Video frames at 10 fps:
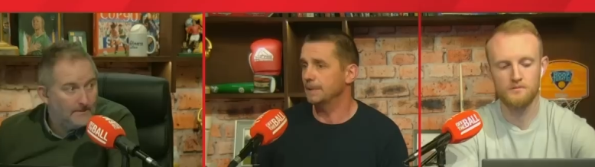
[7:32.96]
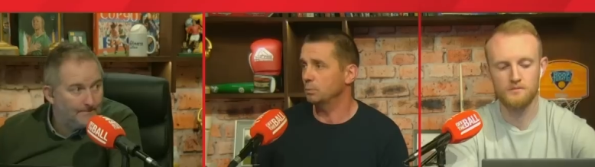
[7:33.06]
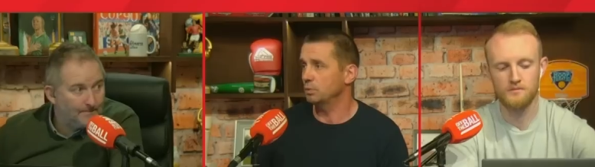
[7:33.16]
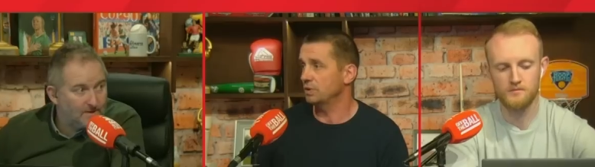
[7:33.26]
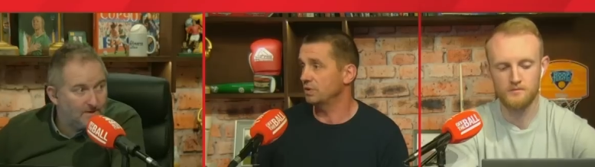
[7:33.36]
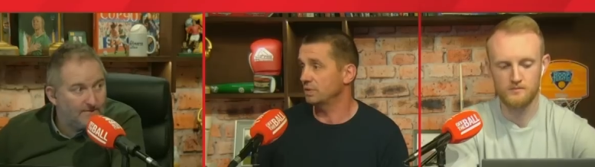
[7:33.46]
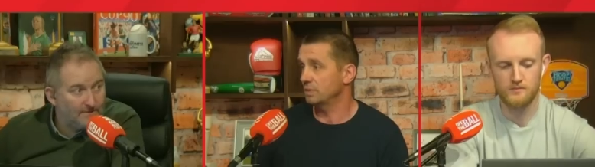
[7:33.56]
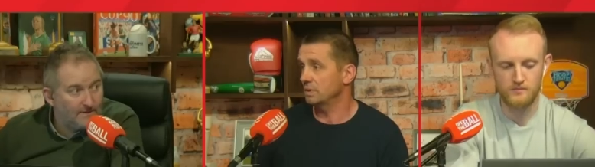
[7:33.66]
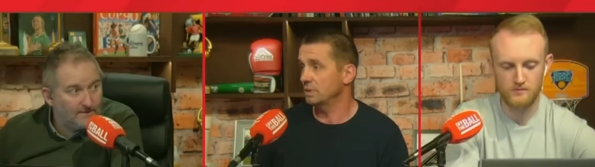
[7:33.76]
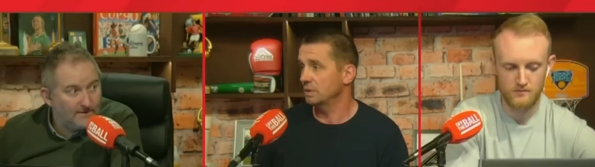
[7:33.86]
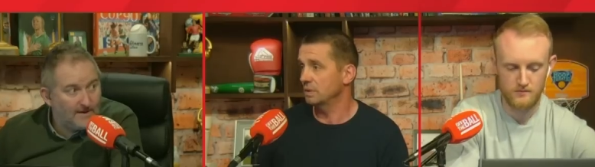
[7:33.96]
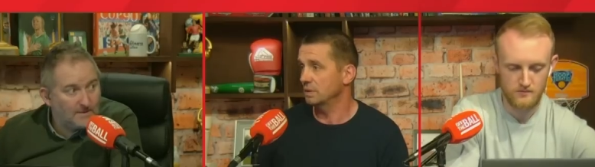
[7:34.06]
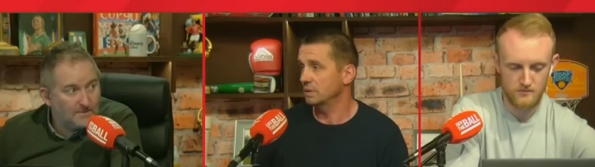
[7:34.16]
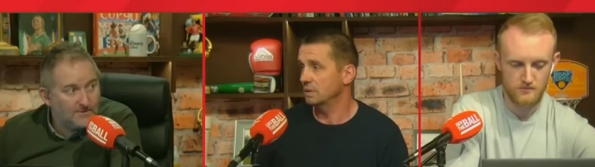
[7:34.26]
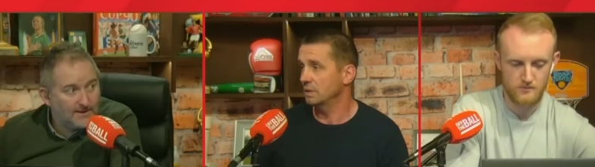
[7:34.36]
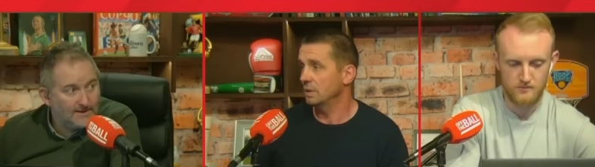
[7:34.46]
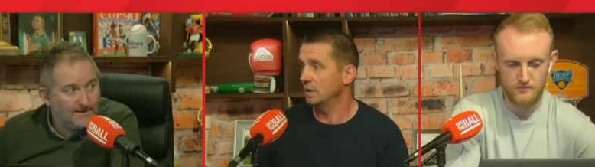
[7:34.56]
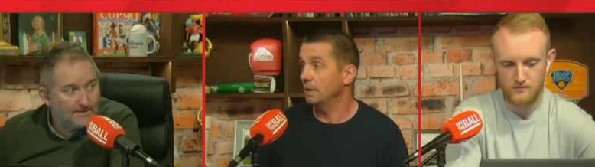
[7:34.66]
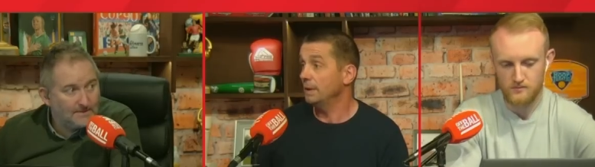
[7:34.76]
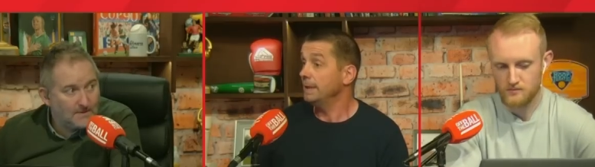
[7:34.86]
Speaker 1: which
Speaker 2: so is, they've
Speaker 1: developed
Speaker 2: some strength
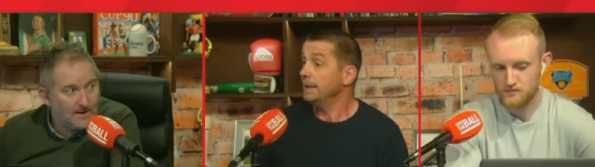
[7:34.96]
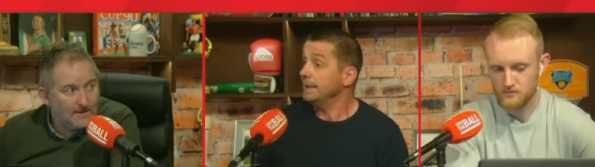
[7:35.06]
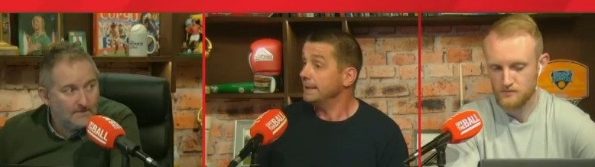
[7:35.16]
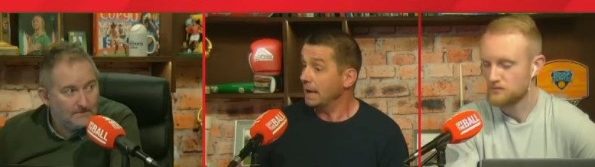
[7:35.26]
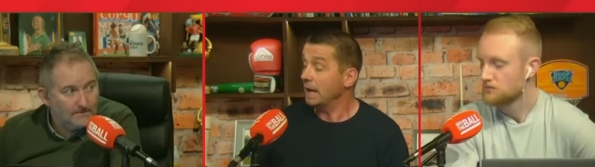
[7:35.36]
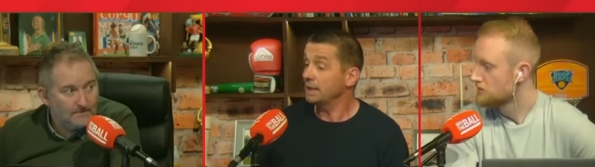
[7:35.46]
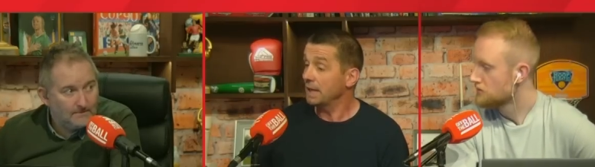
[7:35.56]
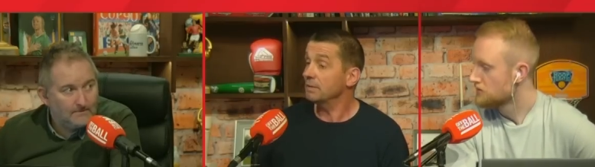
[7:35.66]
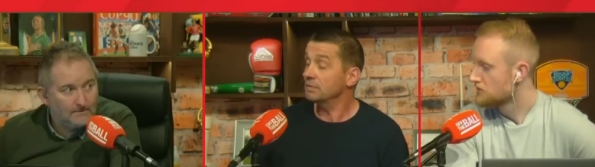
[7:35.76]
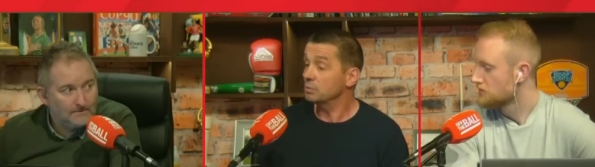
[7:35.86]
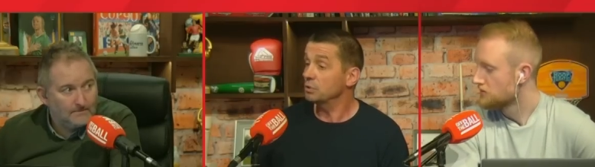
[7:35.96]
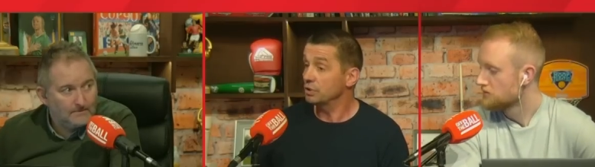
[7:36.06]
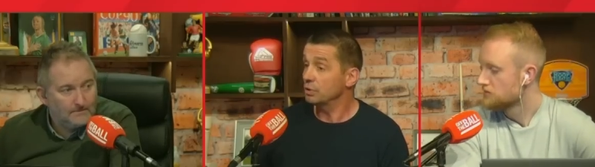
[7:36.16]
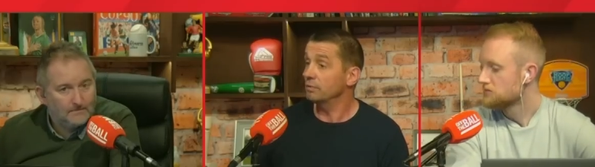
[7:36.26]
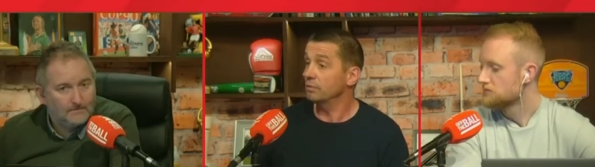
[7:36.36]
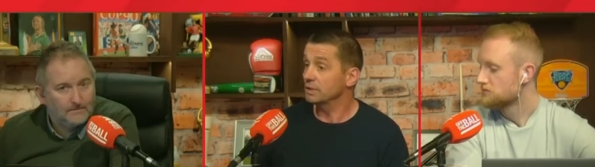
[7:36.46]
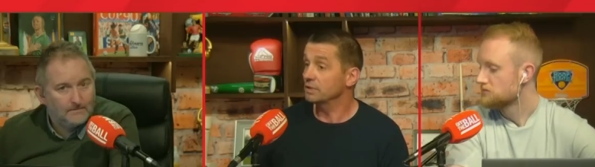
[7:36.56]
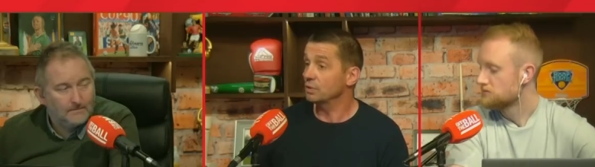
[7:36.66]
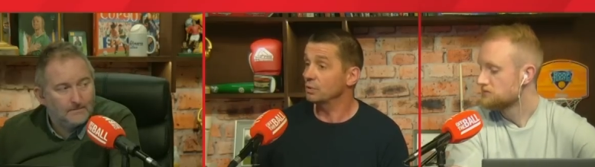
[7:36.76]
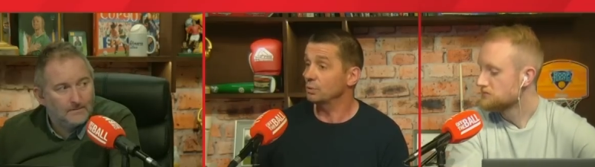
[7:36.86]
and depth as well.
Speaker 1: Yeah, and they have some good young
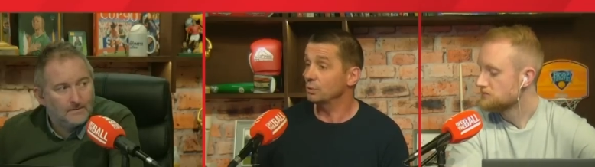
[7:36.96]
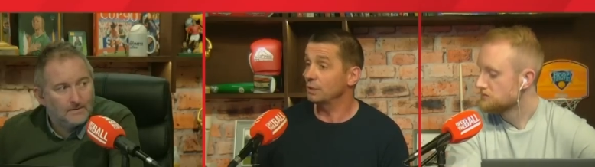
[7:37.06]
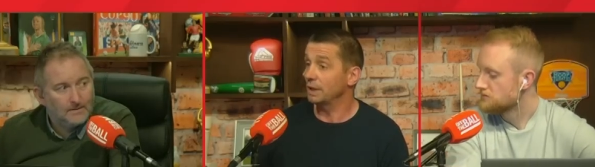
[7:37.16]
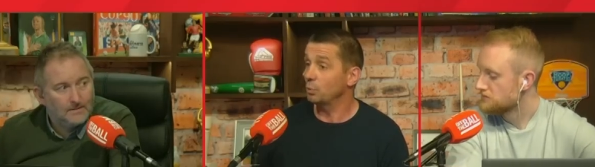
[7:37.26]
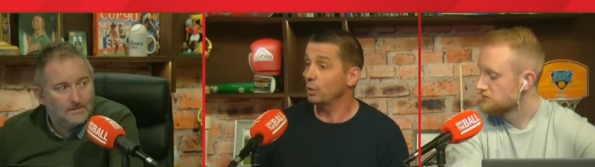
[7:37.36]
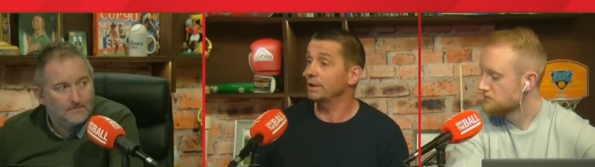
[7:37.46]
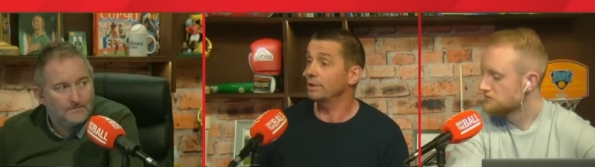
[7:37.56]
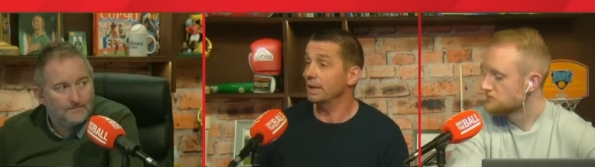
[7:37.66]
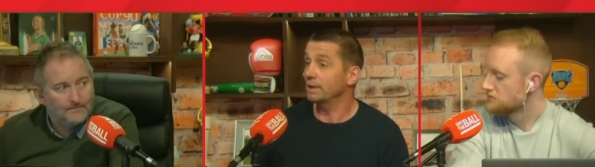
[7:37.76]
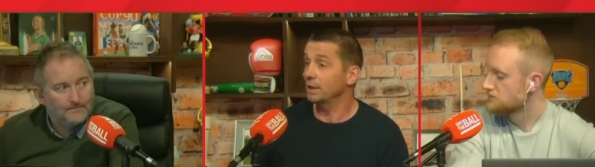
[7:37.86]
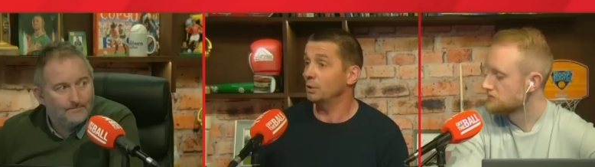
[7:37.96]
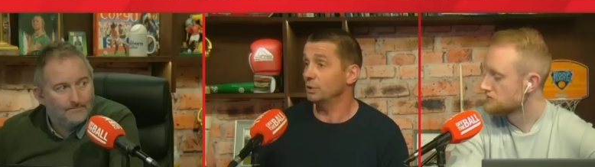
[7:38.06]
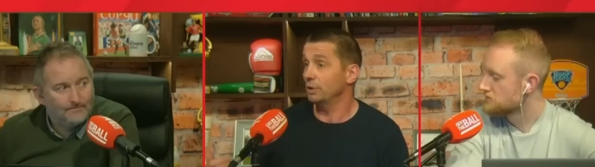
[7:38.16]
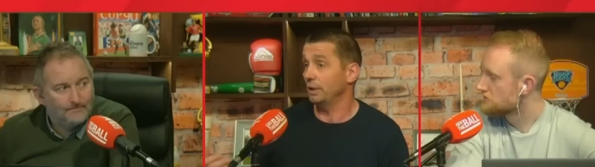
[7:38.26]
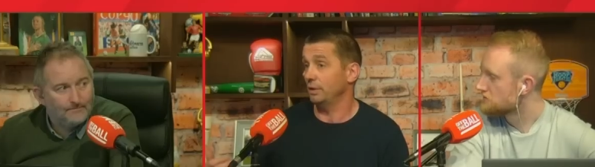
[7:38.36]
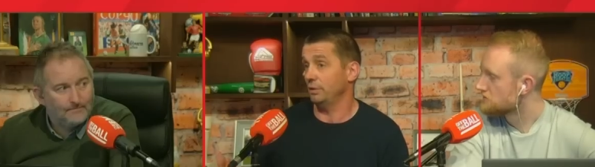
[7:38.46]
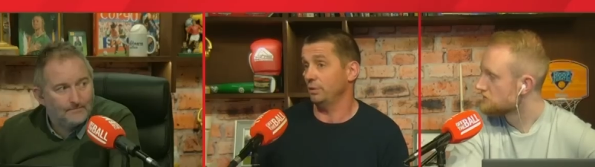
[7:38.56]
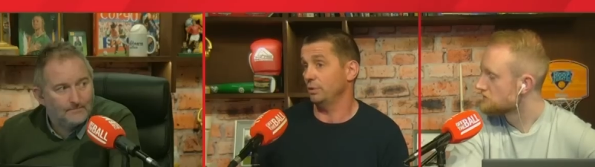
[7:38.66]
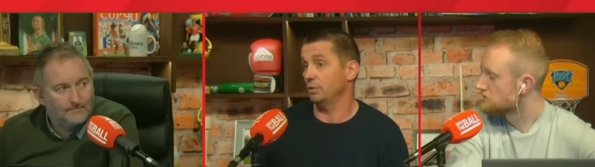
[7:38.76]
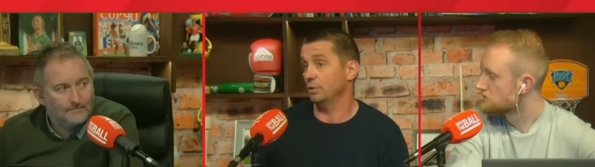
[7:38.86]
fellas. So like where they're at now,
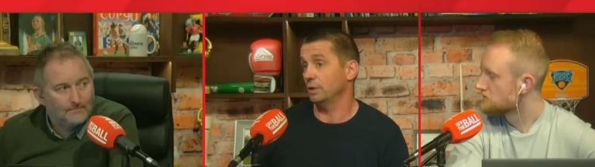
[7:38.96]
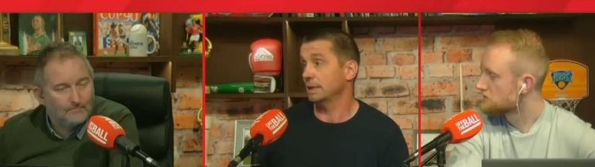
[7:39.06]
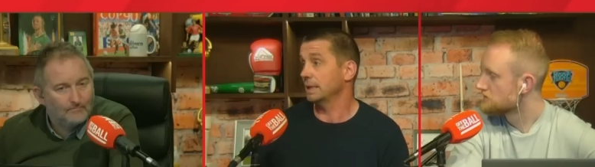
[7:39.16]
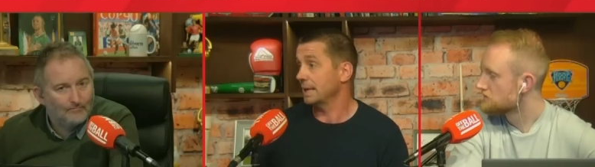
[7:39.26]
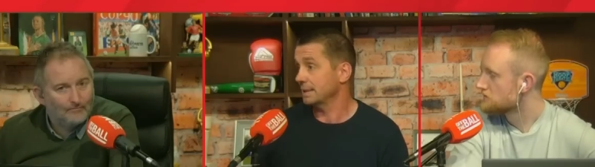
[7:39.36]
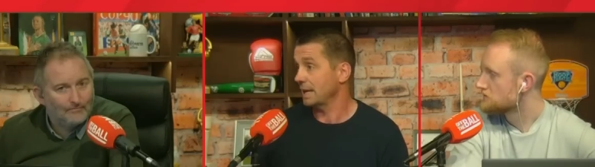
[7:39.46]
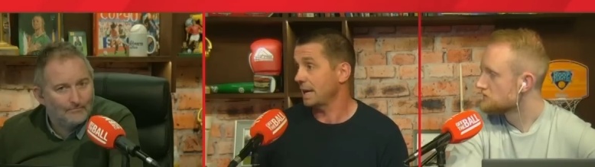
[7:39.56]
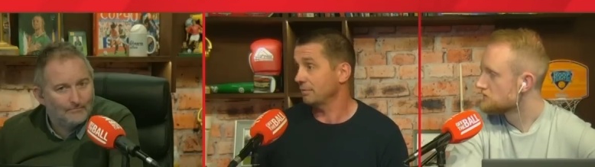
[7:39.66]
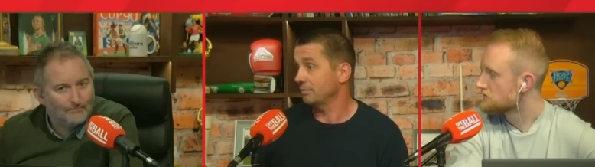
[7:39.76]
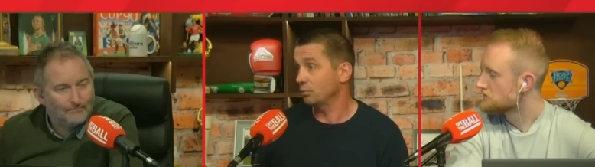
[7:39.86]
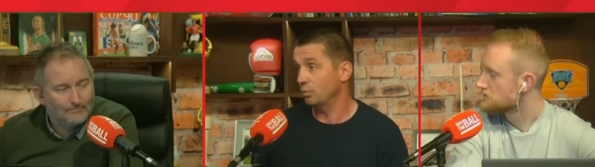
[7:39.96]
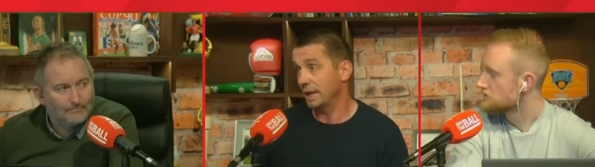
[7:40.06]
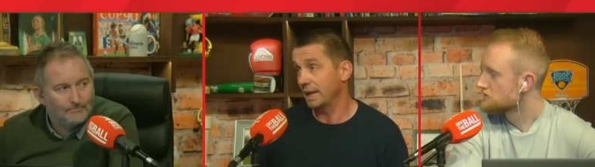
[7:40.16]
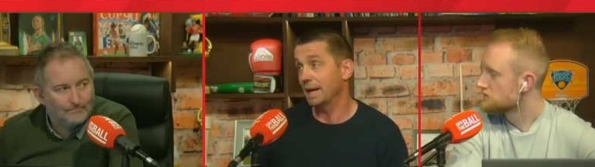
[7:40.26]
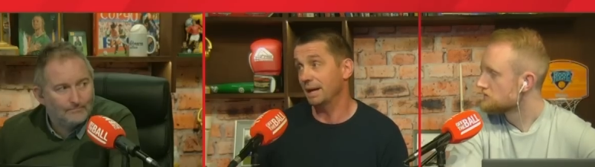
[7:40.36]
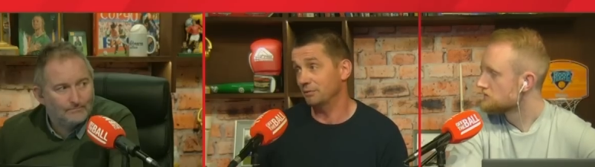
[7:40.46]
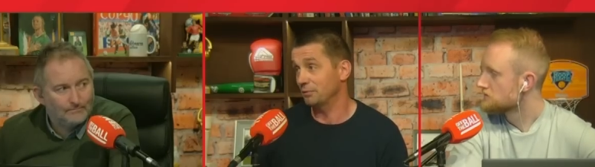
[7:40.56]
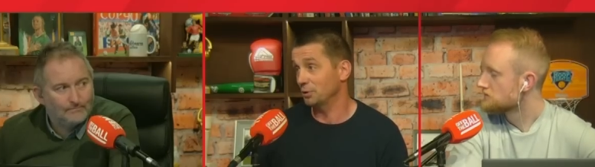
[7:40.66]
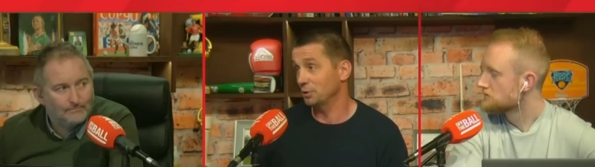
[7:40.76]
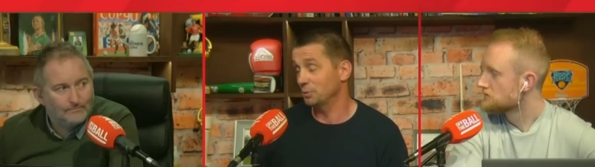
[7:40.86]
you're looking at glass half, way half full,